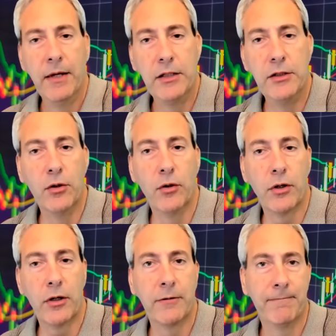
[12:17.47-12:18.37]

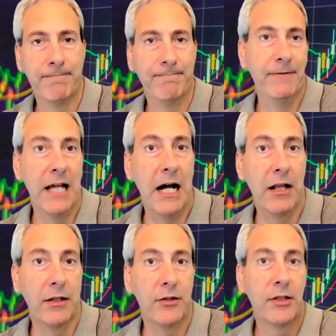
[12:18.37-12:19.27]
your
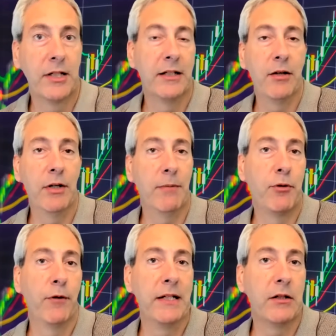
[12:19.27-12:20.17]
knowledge, continuing
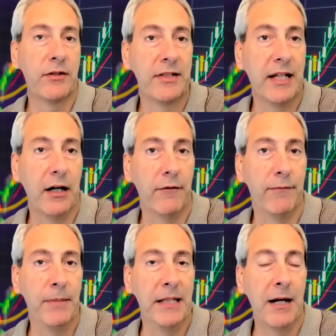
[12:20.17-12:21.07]
improving yourself,
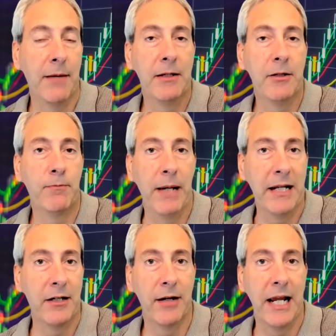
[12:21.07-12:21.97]
becoming
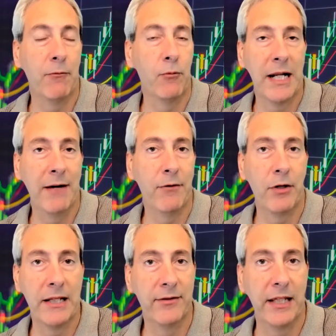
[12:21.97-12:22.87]
better at
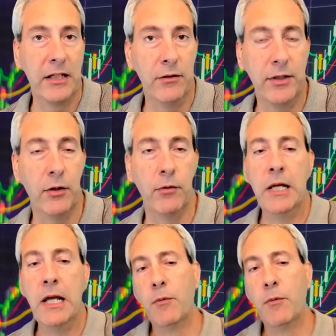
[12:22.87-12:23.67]
whatever it is that you do,